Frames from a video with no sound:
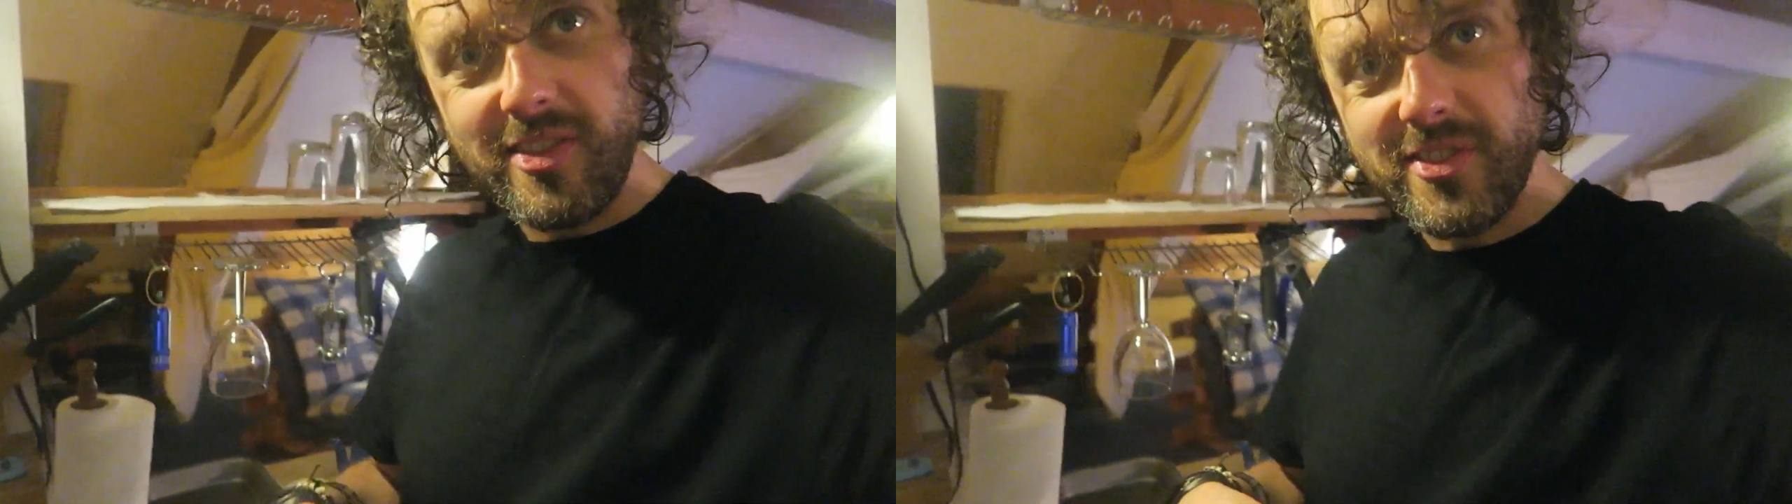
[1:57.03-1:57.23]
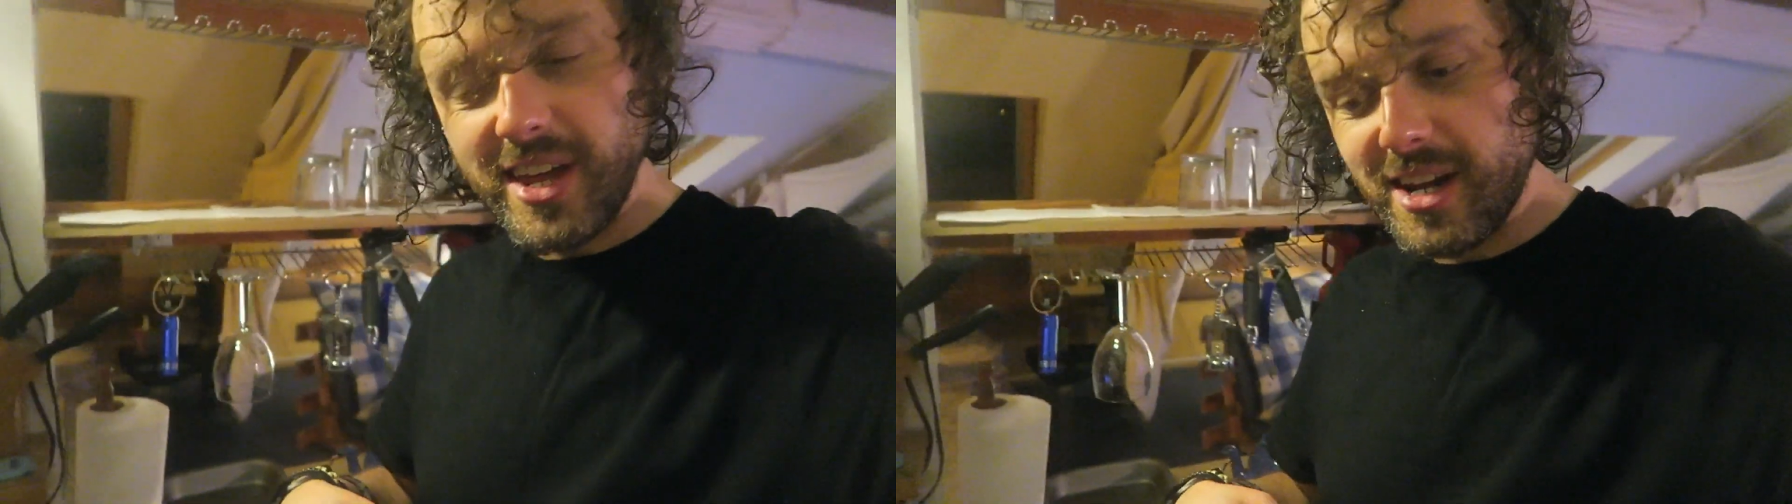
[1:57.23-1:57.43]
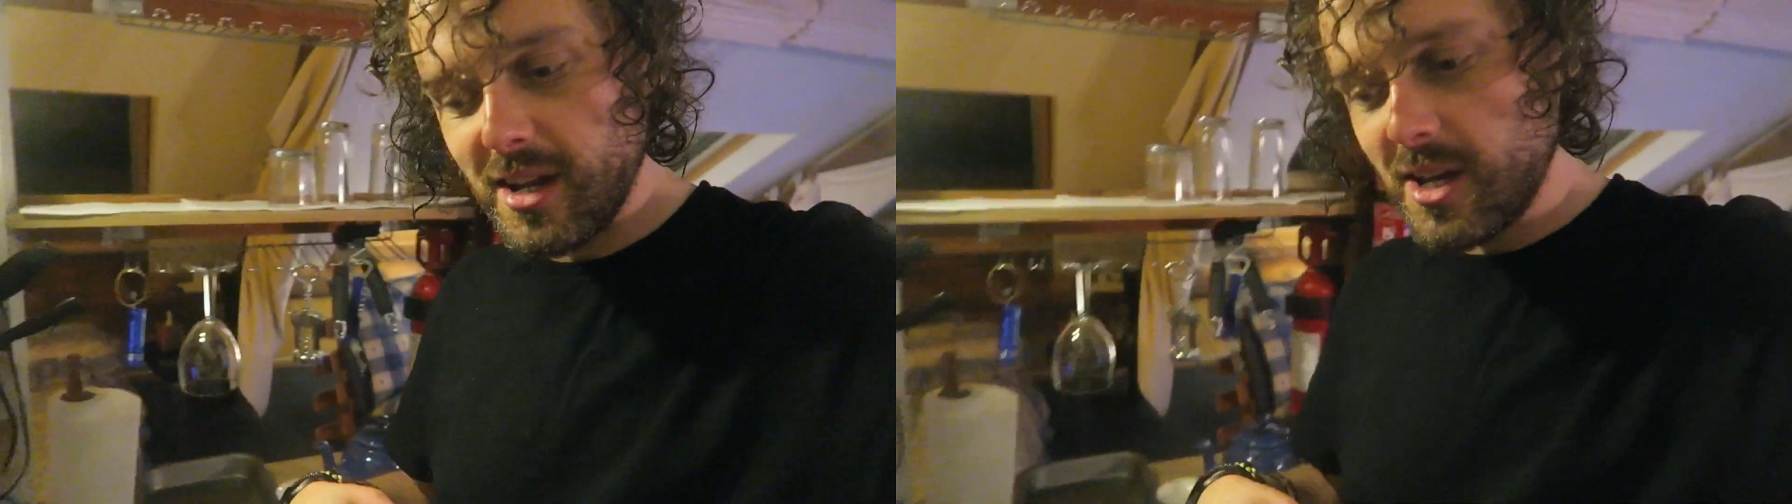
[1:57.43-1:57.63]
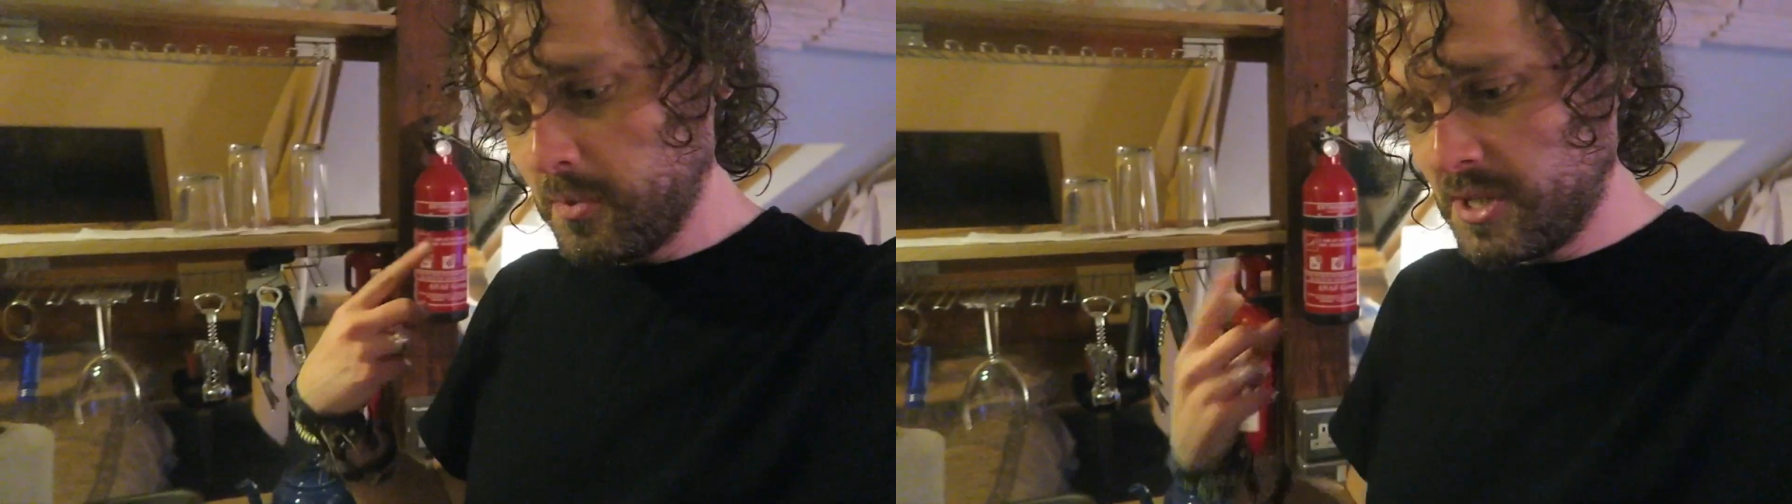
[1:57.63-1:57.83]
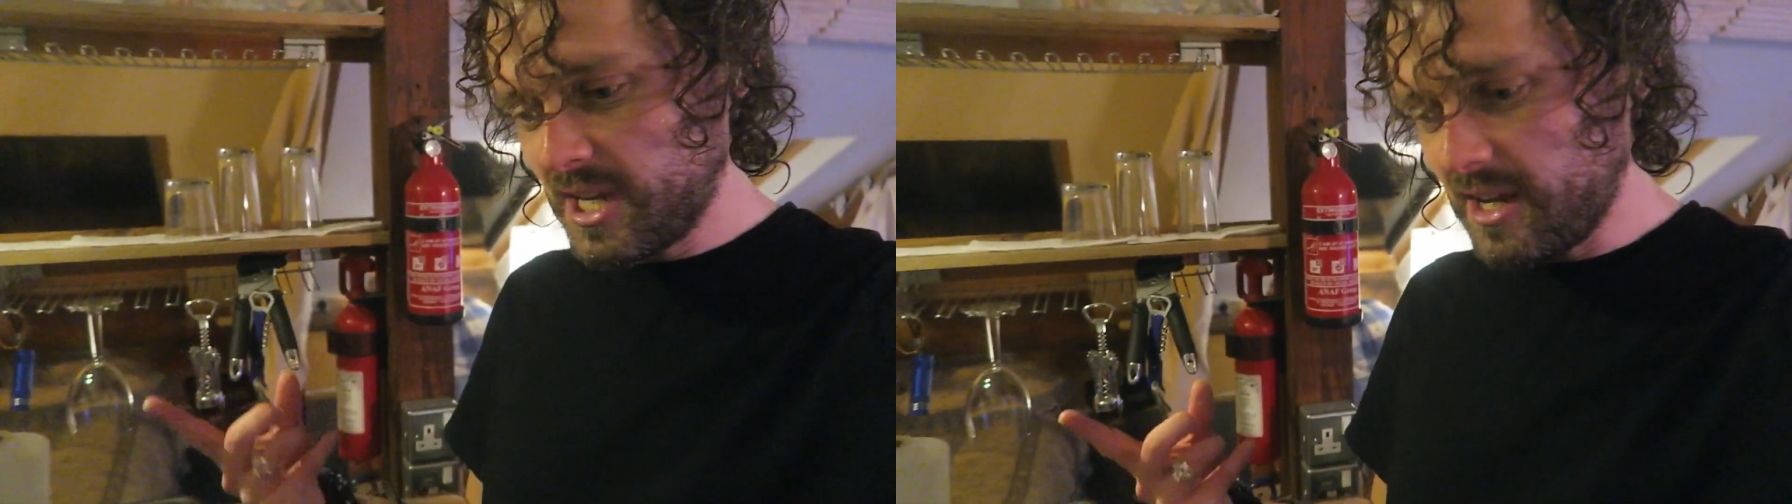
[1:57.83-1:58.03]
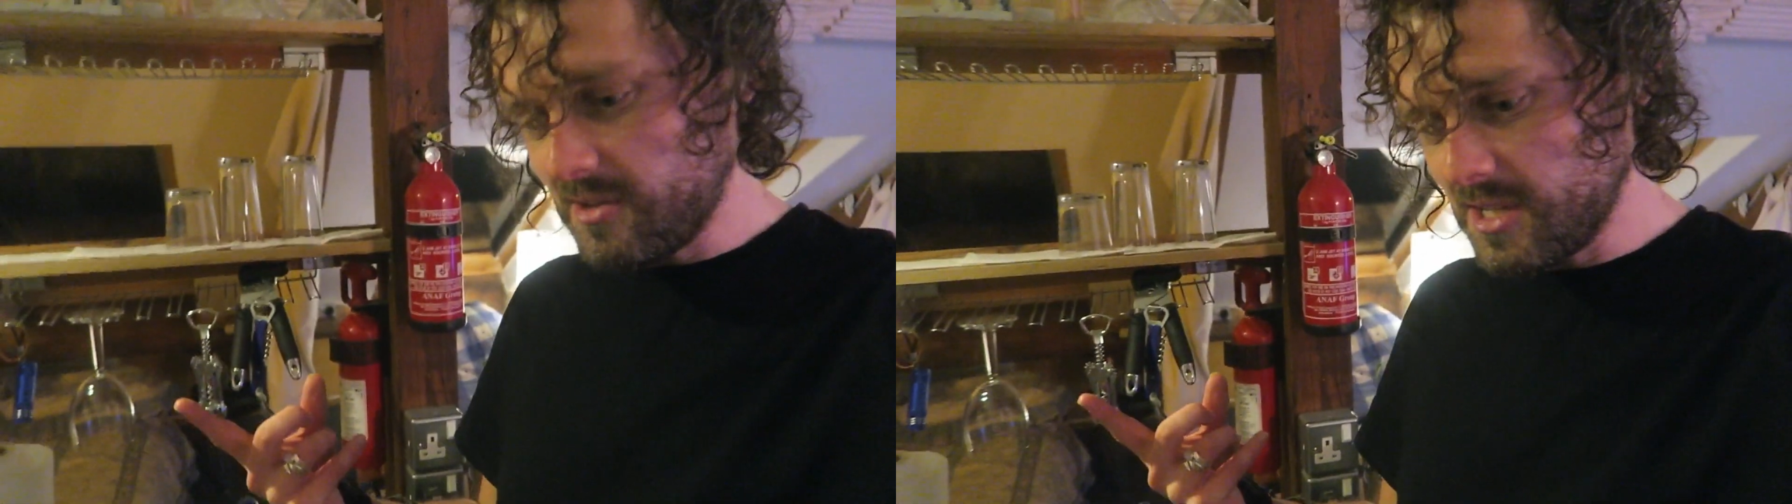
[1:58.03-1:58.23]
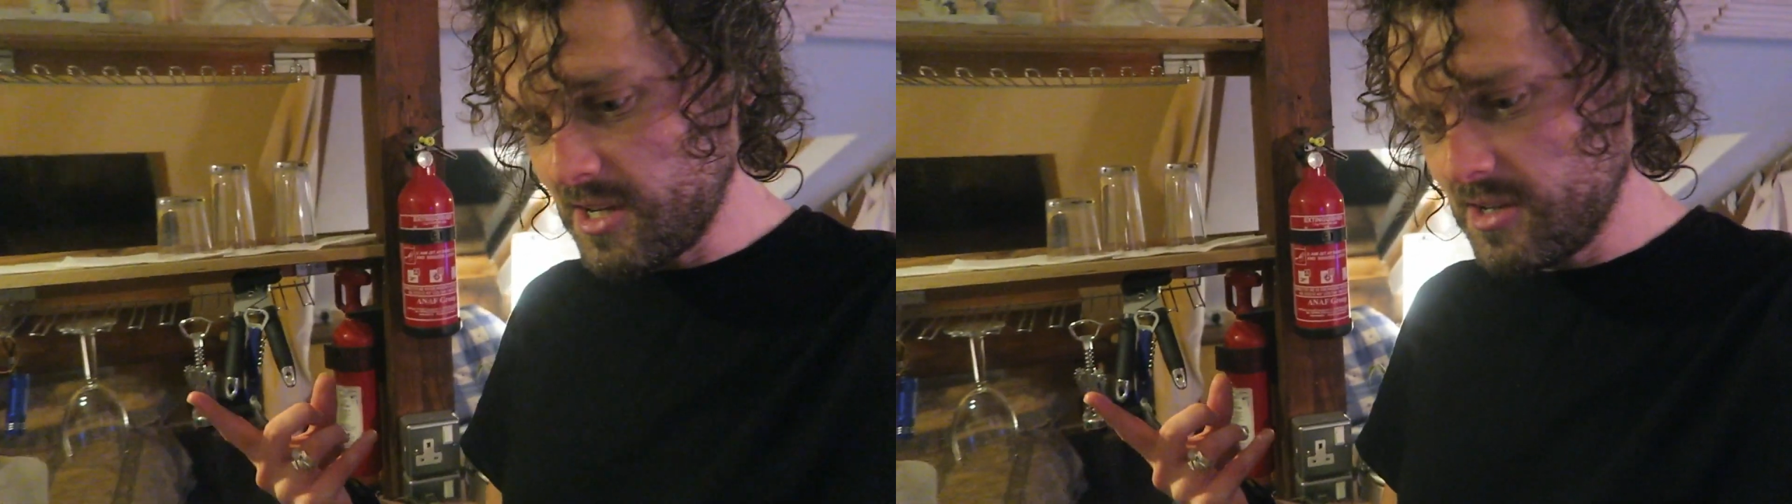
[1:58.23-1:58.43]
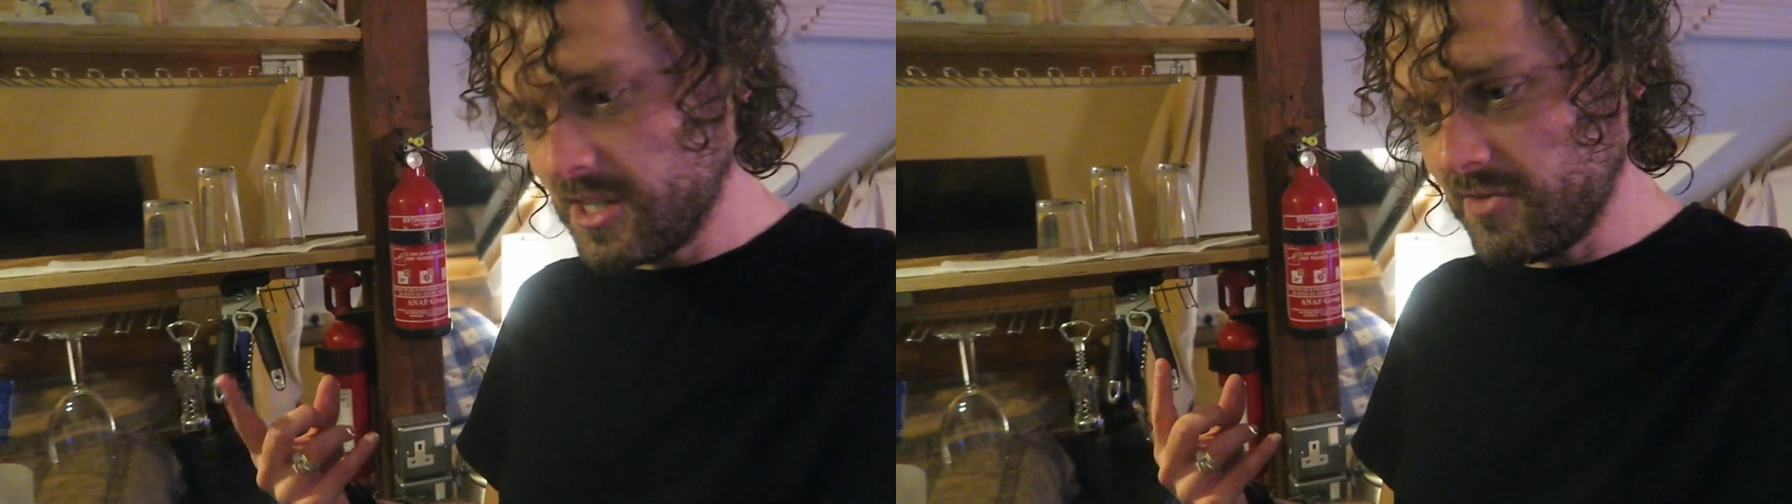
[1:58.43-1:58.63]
and then put potatoes in,